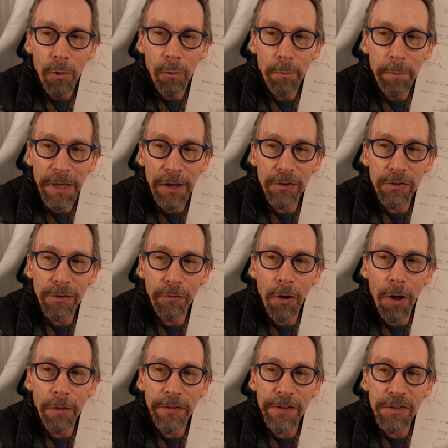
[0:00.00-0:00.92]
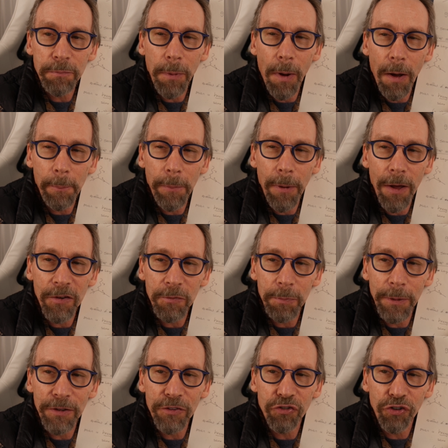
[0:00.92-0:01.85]
because of all these
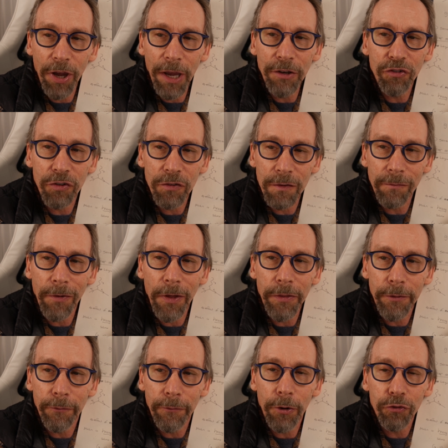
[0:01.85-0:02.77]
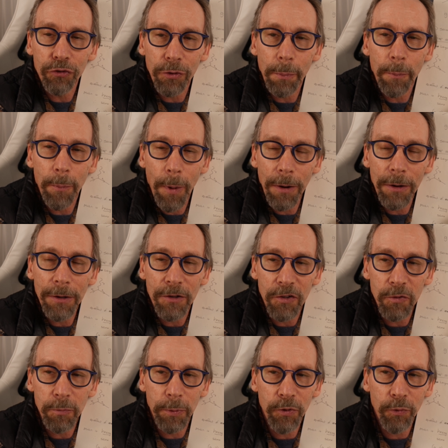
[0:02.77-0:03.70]
possible exchanges of other virtual
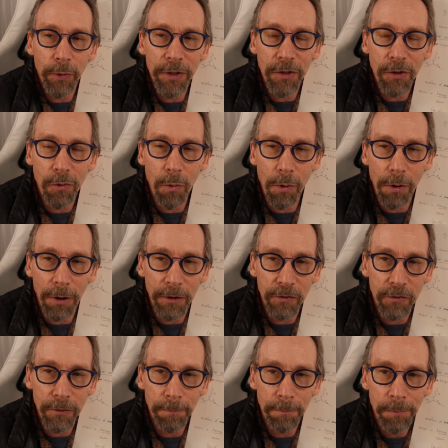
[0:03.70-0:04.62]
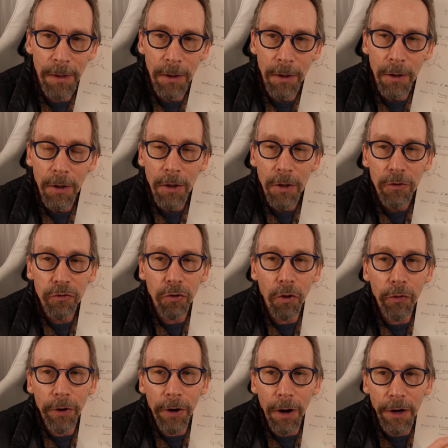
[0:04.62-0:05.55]
particles between the quarks.
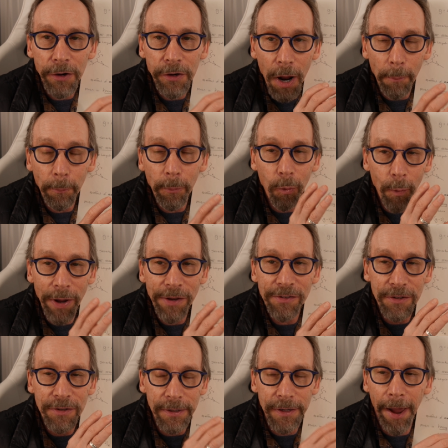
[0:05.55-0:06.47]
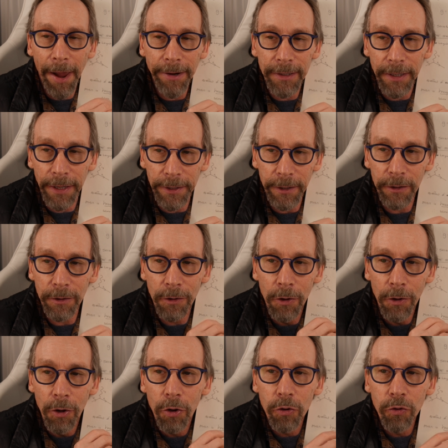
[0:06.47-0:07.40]
So there are a number of ways to calculate it.
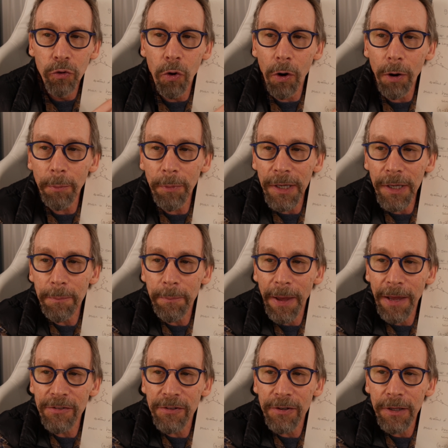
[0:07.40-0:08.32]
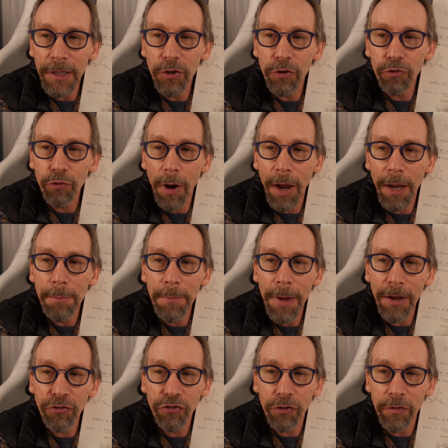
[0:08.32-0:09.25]
Normally, basically, you try and
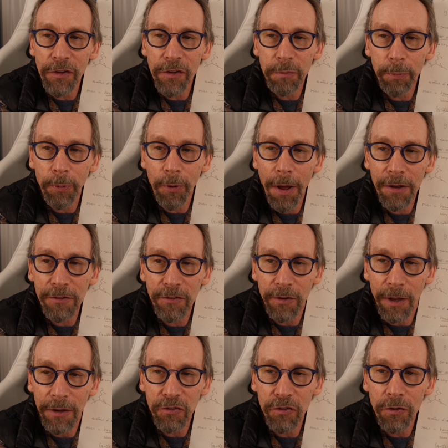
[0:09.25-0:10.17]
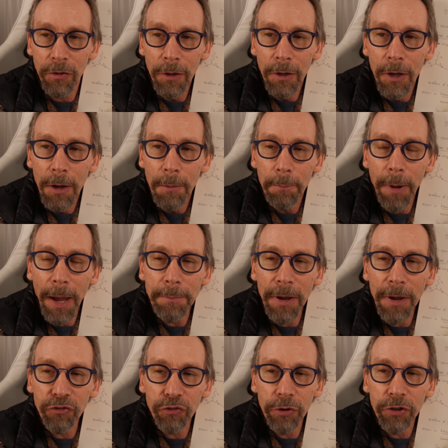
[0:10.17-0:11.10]
measure this process by
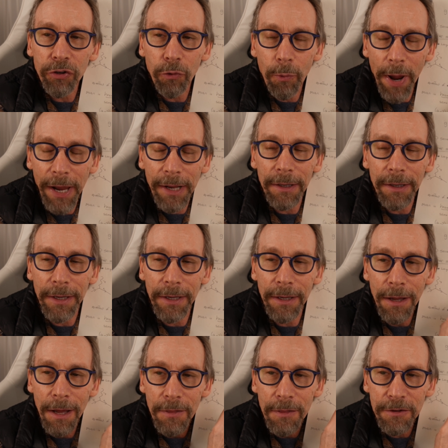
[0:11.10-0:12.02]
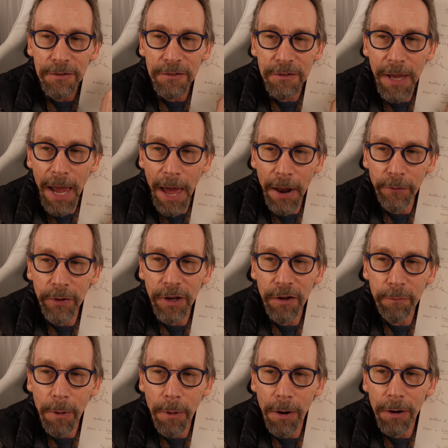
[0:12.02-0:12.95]
measuring directly the scattering
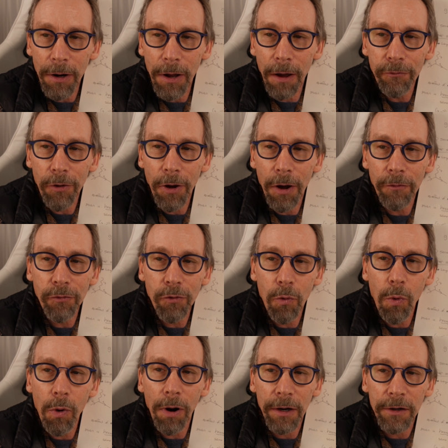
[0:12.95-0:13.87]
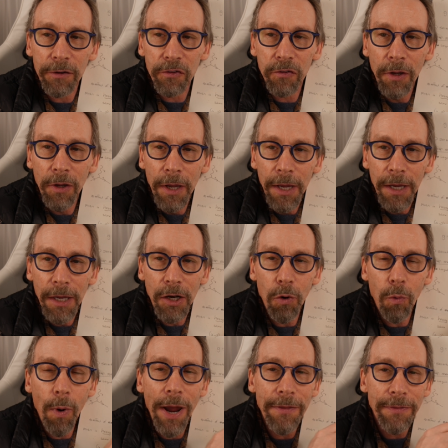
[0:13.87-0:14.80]
of quarks in
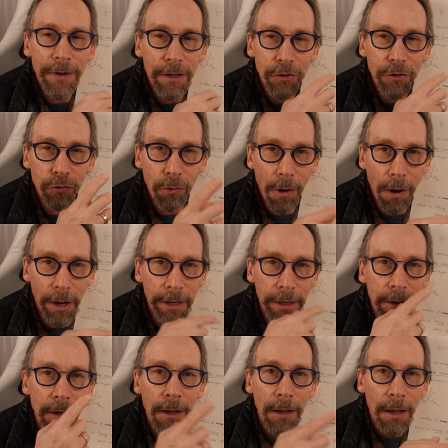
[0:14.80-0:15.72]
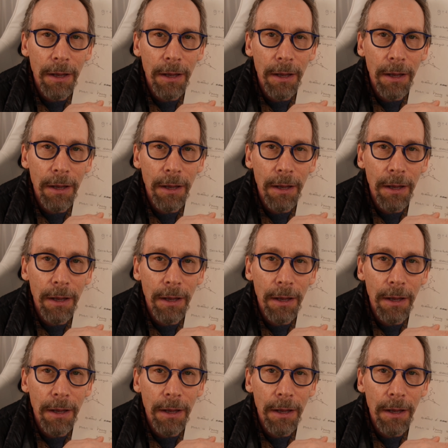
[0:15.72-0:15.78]
a way that can try and